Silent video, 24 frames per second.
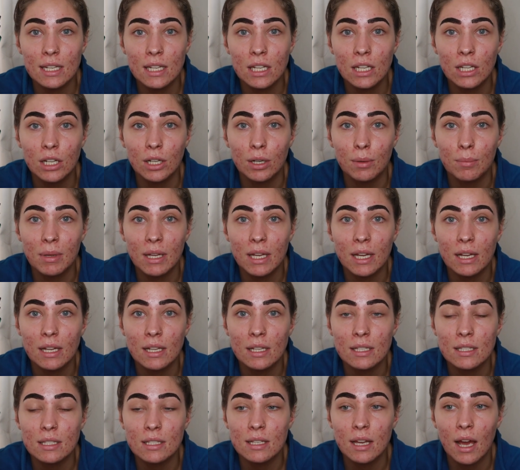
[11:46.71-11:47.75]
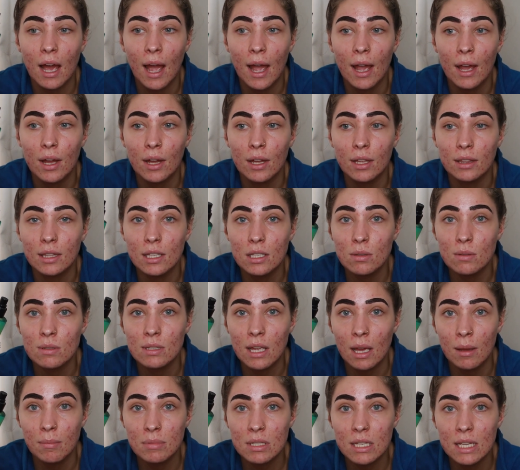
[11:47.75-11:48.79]
in here because I this
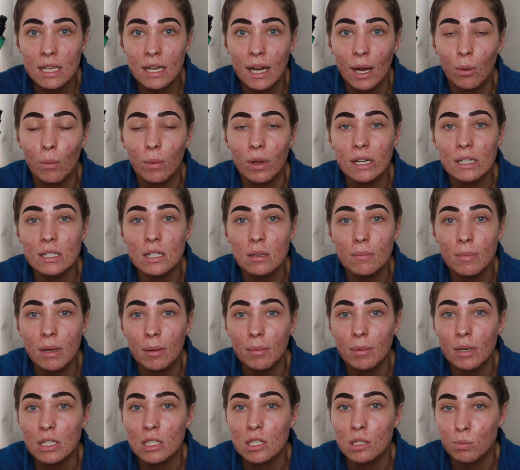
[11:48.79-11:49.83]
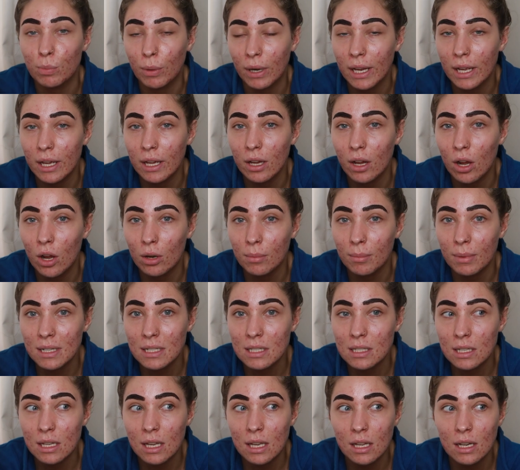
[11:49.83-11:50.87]
was empty and I wanted to be able to spray it on my
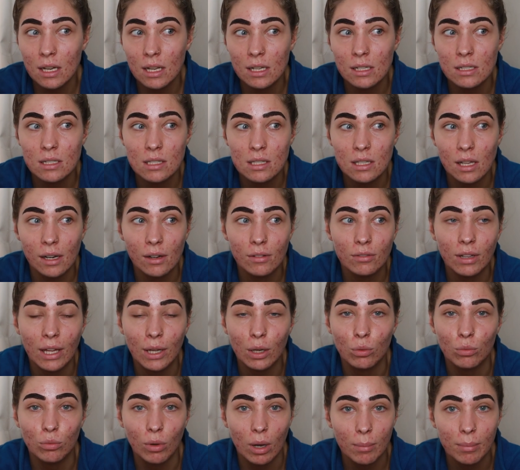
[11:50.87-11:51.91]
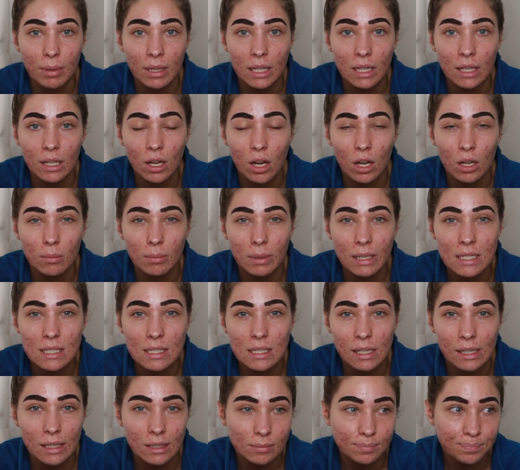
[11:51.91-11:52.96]
skin instead of like rubbing it on my
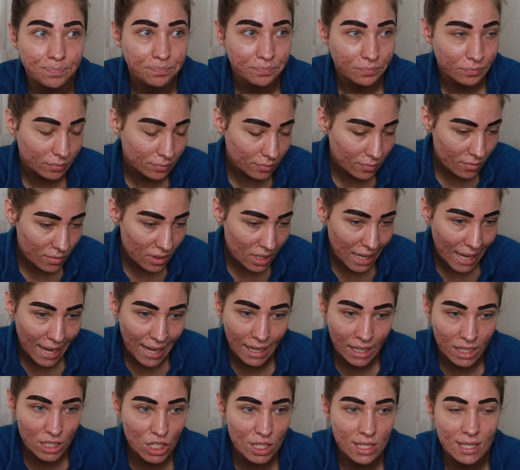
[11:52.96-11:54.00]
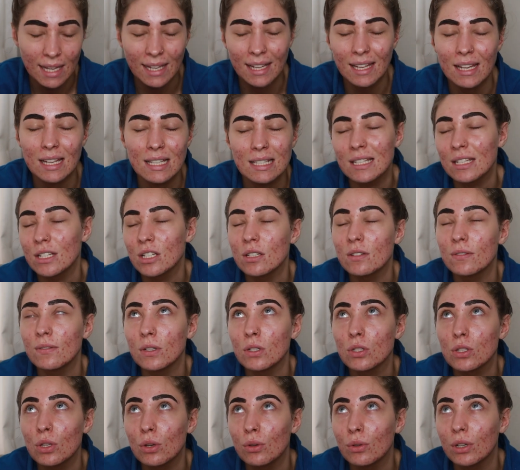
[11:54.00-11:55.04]
skin. And I just like it because it just
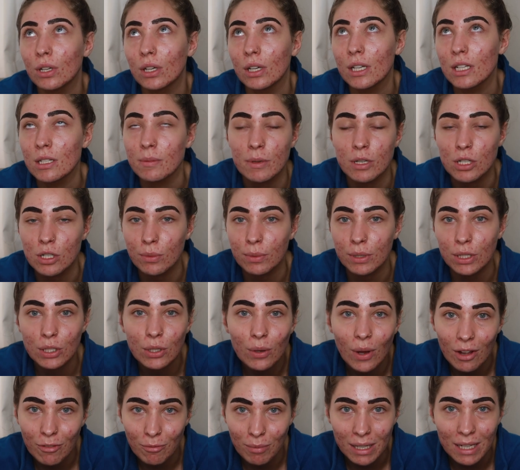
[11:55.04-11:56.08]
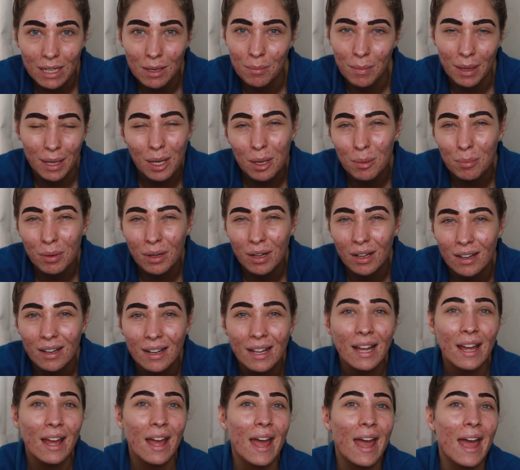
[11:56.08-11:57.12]
feels so good, especially when you don't have any makeup on.
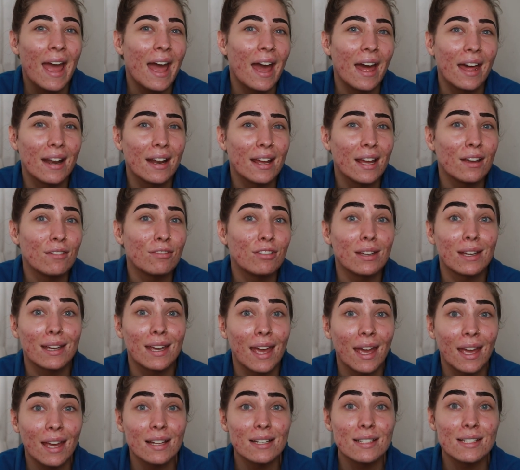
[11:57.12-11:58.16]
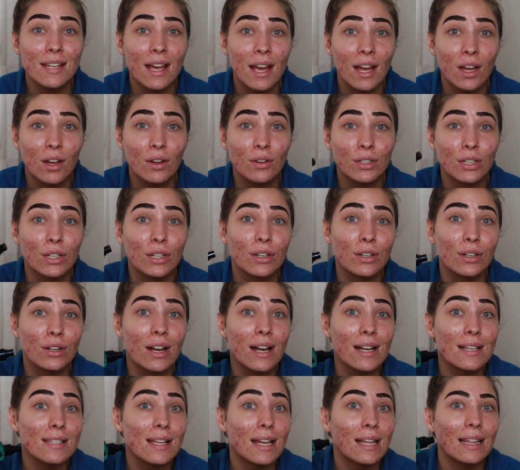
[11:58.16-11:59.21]
And if you can't tell, your girl
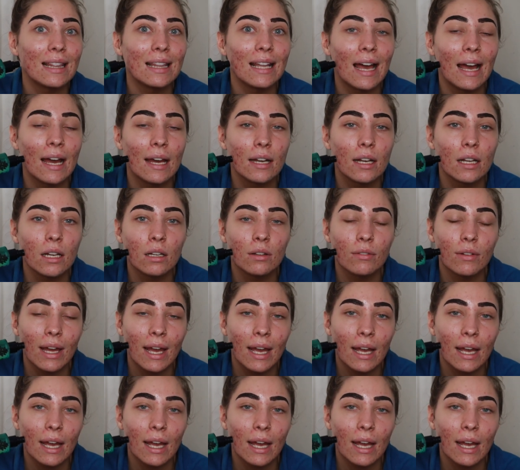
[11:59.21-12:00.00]
has a lot of